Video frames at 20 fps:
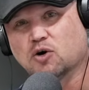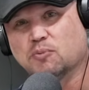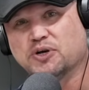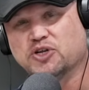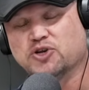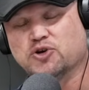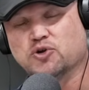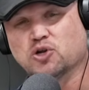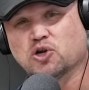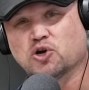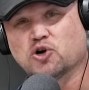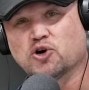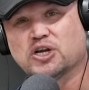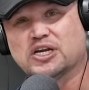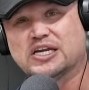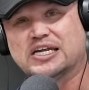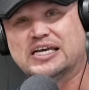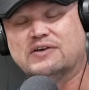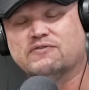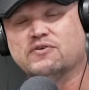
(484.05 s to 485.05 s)
but you
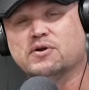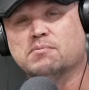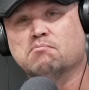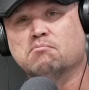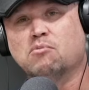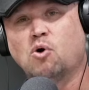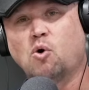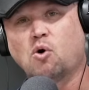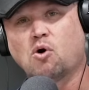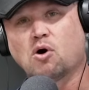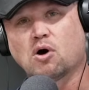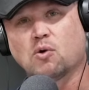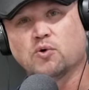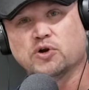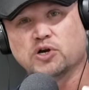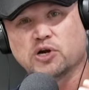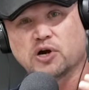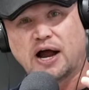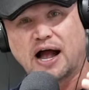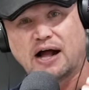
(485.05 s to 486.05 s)
learn even more when
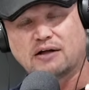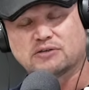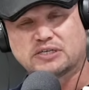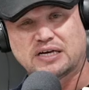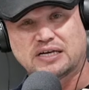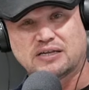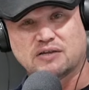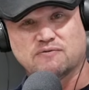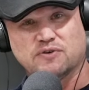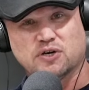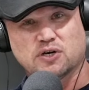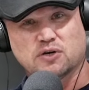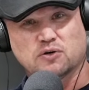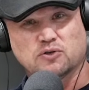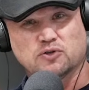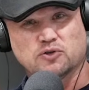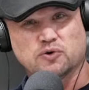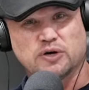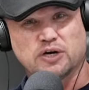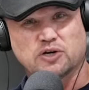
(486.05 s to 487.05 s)
you're outside the vehicle
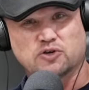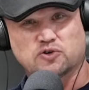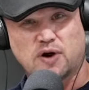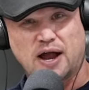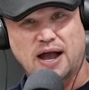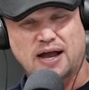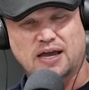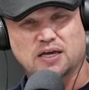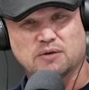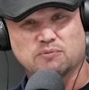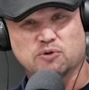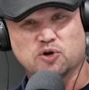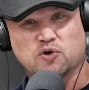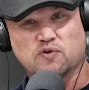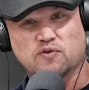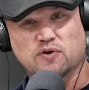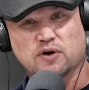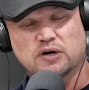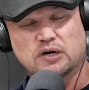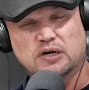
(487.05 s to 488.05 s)
doing a tracking
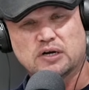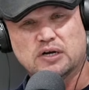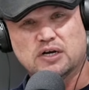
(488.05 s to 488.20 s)
maneuver.